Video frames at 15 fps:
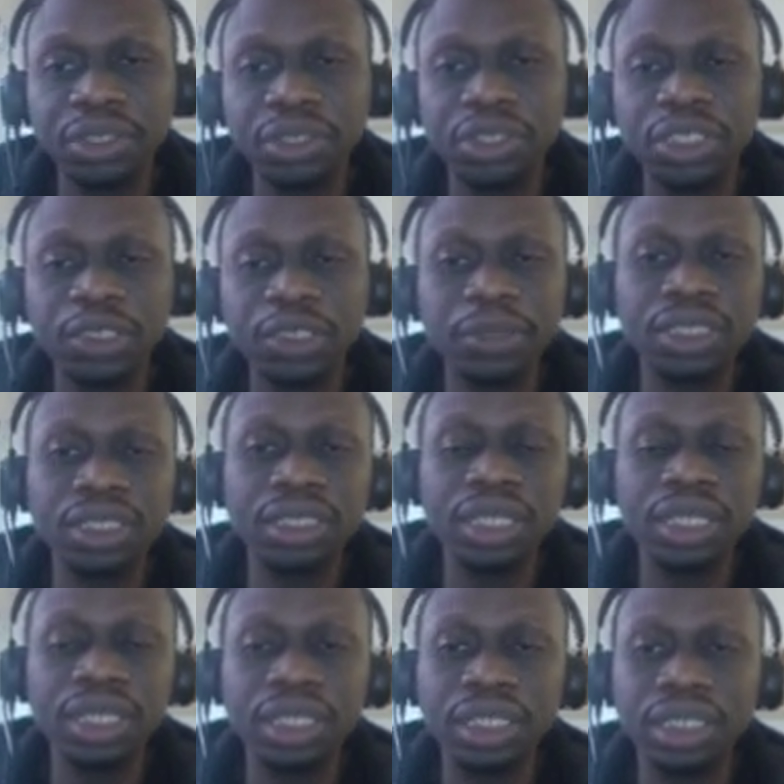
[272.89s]
It just
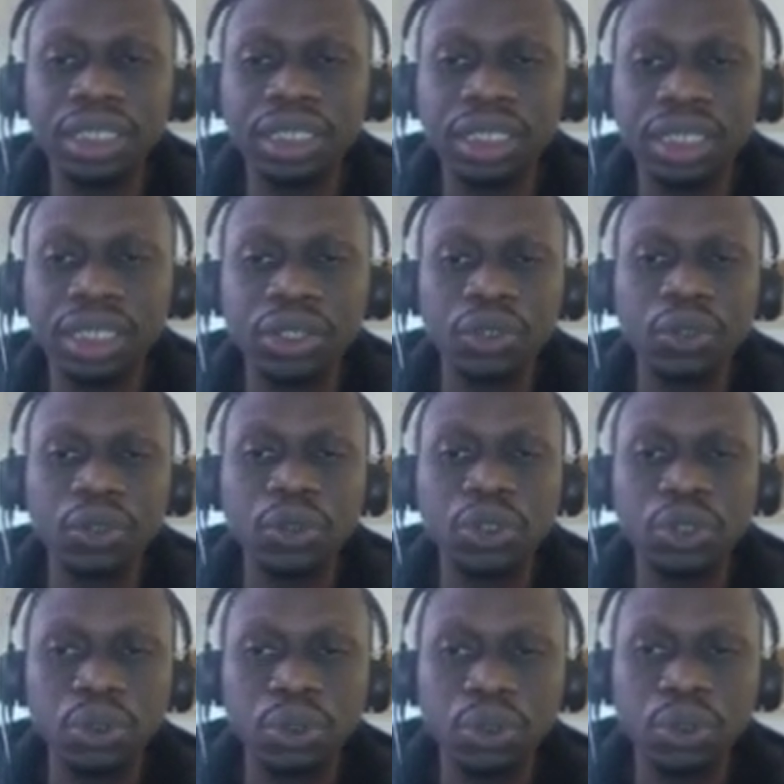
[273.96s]
basically
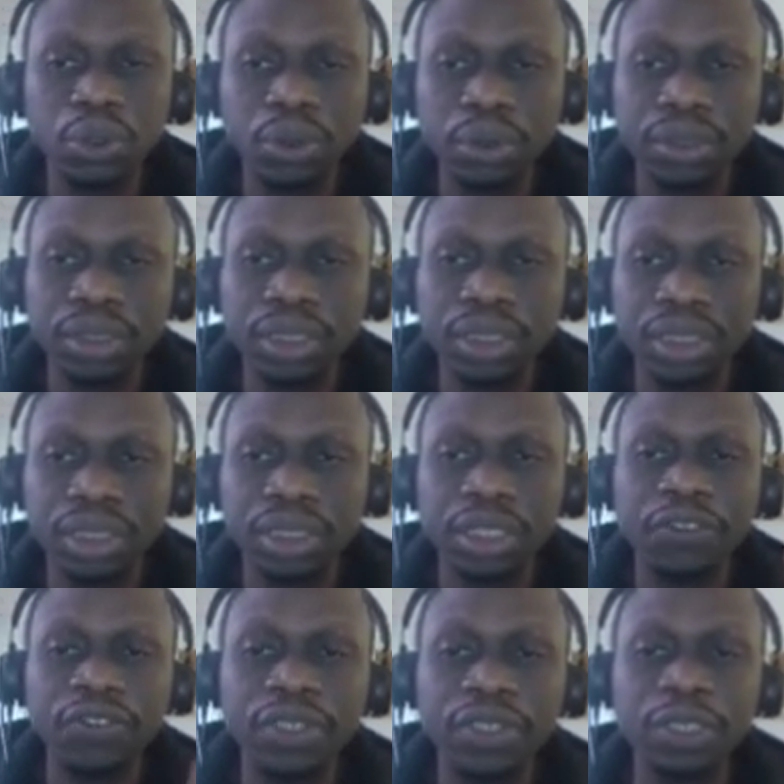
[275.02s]
goes to
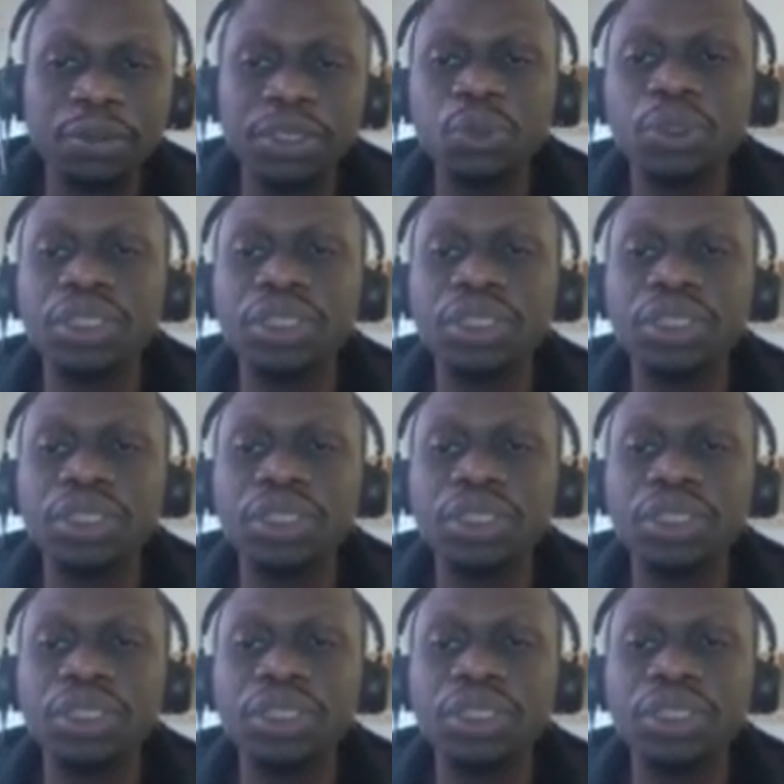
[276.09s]
the first place